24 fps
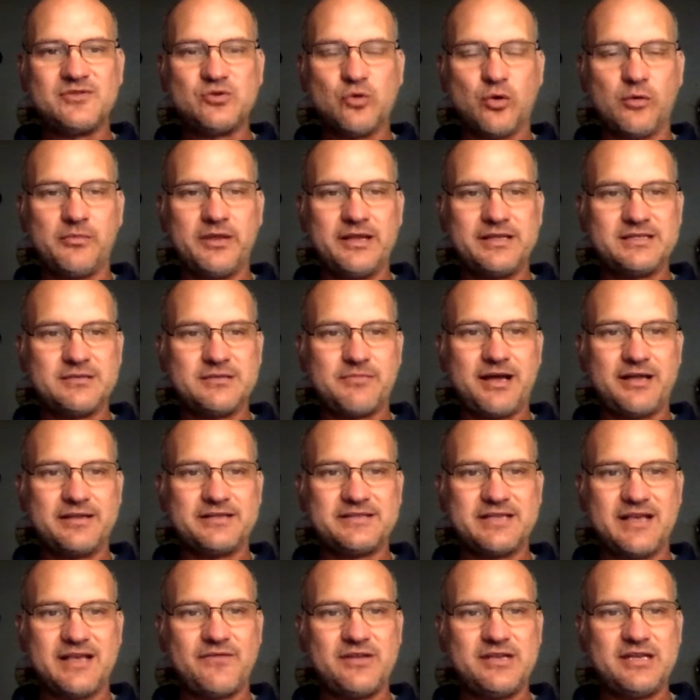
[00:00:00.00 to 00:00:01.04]
Normally it's about
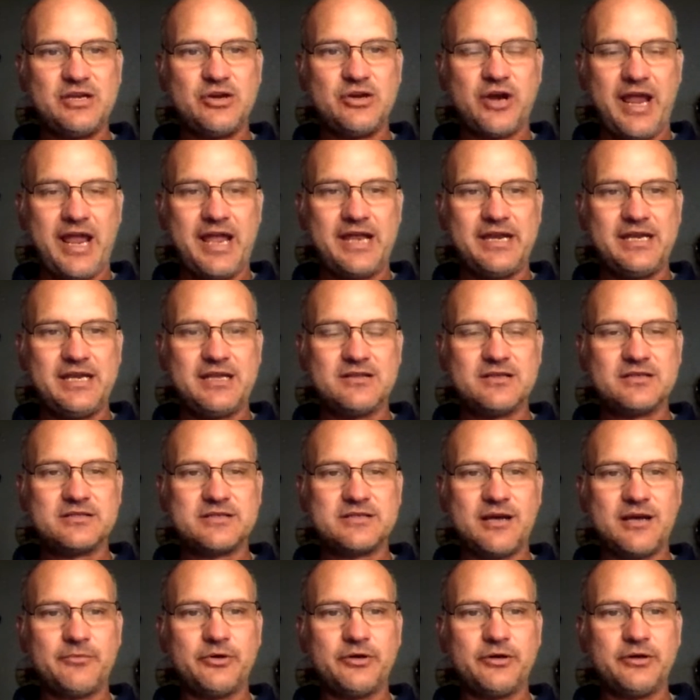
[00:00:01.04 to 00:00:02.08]
70 or 80 in the
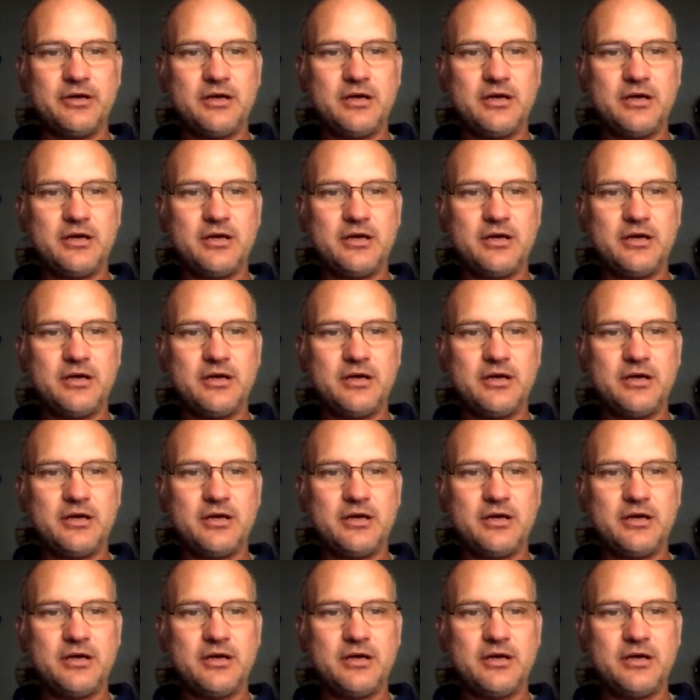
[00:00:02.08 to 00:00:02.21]
summer.